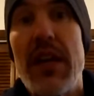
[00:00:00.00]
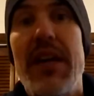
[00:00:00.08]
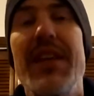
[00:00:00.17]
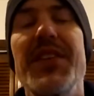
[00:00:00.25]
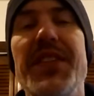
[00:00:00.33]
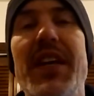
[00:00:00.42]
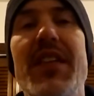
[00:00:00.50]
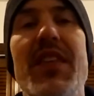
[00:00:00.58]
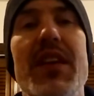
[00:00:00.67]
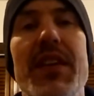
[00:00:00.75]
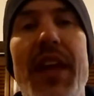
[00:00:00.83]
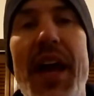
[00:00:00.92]
He stated
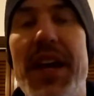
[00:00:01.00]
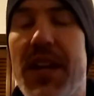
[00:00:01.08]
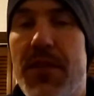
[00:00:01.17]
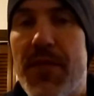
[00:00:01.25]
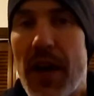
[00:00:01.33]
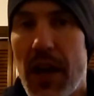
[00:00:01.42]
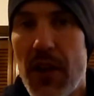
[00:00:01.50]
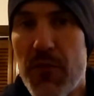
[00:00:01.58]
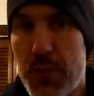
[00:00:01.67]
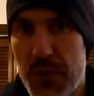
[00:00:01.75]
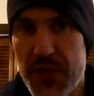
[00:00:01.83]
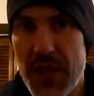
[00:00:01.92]
that
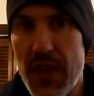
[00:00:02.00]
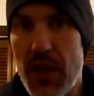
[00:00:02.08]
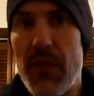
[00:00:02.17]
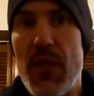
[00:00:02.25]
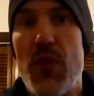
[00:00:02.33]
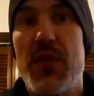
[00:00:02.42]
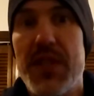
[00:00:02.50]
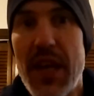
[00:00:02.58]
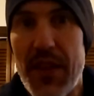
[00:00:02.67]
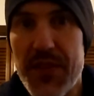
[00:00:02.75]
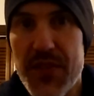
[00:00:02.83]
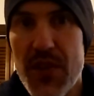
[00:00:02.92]
95% of their
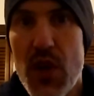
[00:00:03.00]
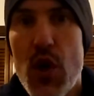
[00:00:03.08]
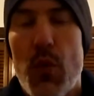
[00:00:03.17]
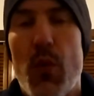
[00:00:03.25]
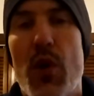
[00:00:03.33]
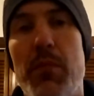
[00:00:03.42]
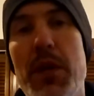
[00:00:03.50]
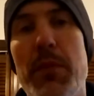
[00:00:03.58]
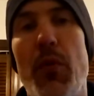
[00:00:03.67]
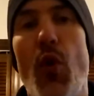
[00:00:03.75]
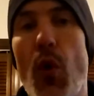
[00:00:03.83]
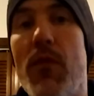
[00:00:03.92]
deaths were in
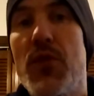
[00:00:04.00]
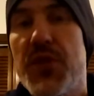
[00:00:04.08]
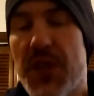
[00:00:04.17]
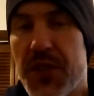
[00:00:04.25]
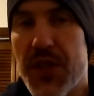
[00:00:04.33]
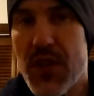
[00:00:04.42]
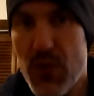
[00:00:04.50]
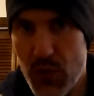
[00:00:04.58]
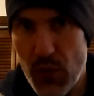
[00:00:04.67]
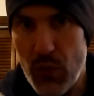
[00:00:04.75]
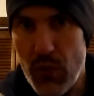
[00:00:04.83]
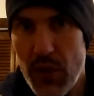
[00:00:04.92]
people over 60
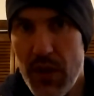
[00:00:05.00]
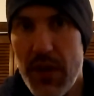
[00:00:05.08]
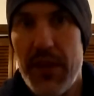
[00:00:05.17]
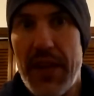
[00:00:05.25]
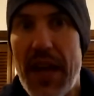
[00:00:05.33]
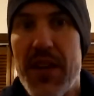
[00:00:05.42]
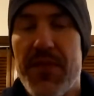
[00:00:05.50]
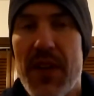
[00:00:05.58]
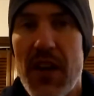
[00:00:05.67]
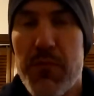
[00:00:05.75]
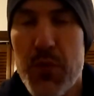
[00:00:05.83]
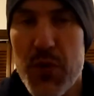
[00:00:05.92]
years old.
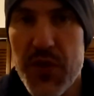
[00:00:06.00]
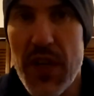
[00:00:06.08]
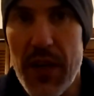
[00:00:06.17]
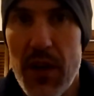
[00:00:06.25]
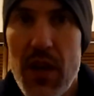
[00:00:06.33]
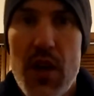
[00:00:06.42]
95%.